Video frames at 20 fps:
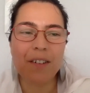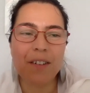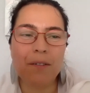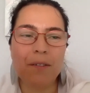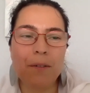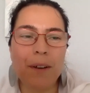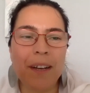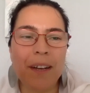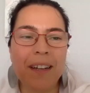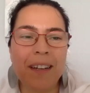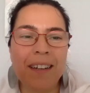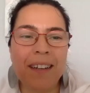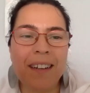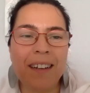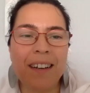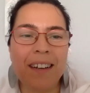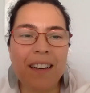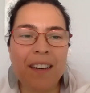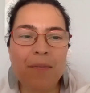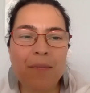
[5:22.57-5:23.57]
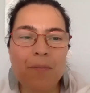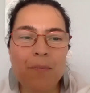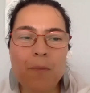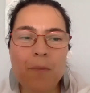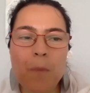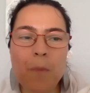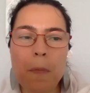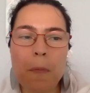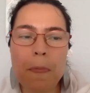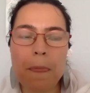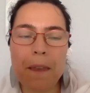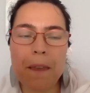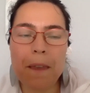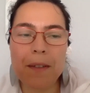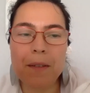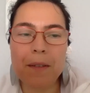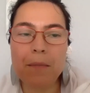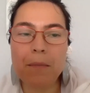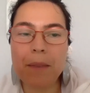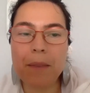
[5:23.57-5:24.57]
when there
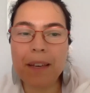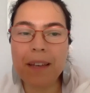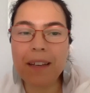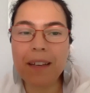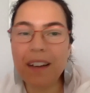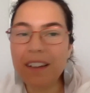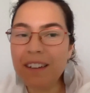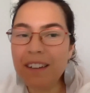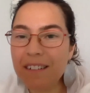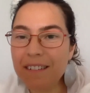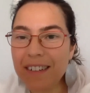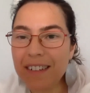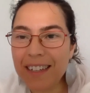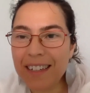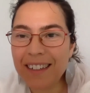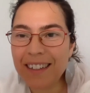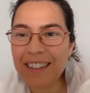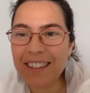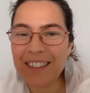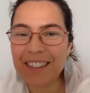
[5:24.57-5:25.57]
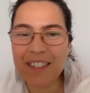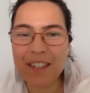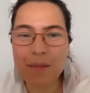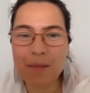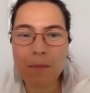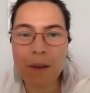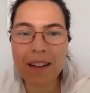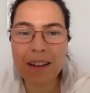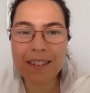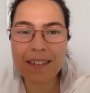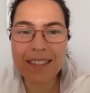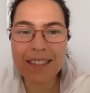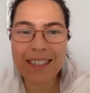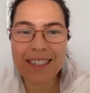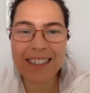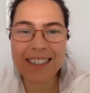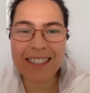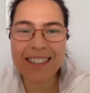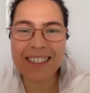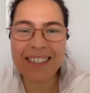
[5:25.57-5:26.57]
was a big gathering under the
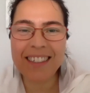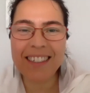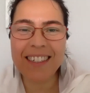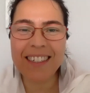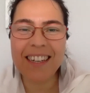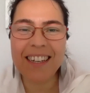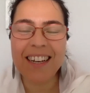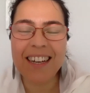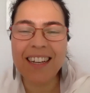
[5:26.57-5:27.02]
mountain